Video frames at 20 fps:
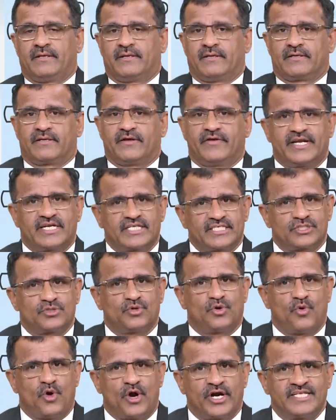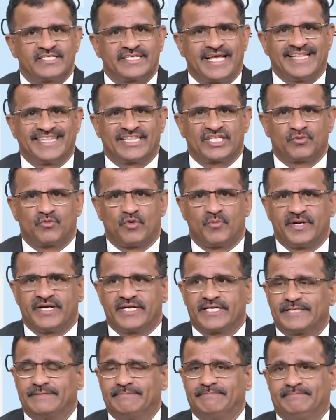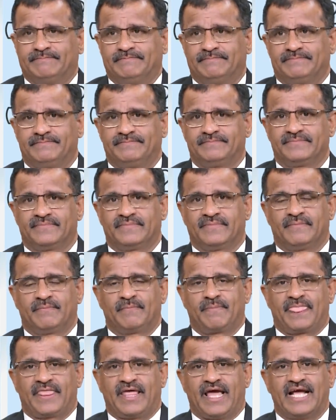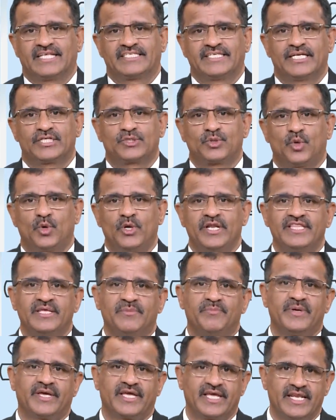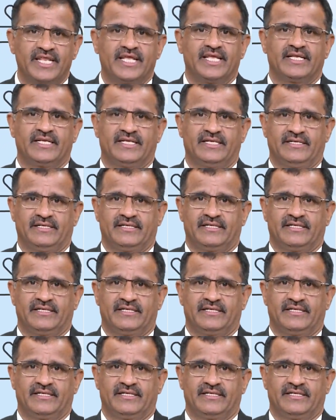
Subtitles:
Now let us know what is anthropometry. As I told in the beginning,